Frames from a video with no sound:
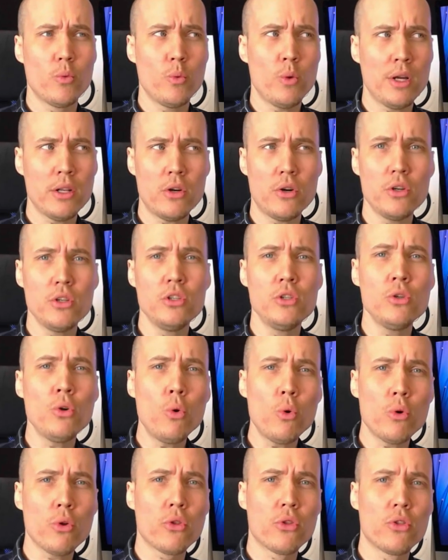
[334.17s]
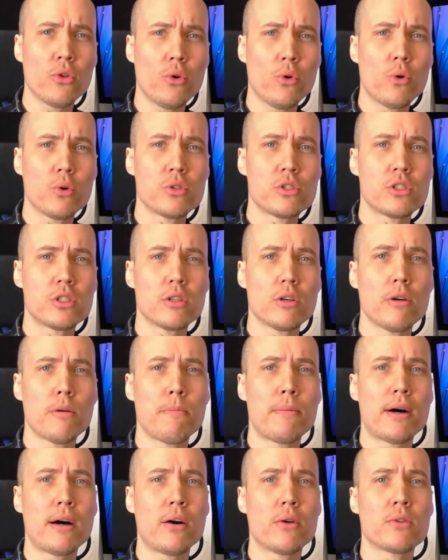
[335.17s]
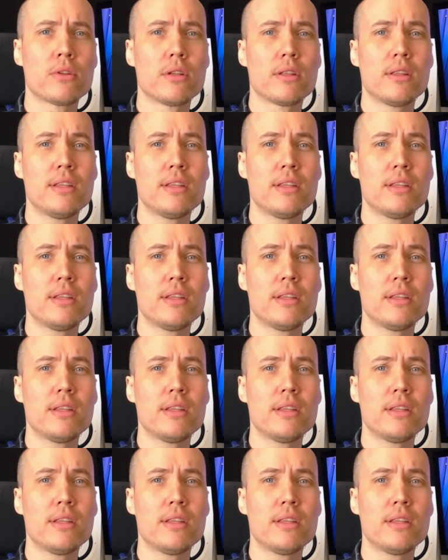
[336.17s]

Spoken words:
what are your thoughts about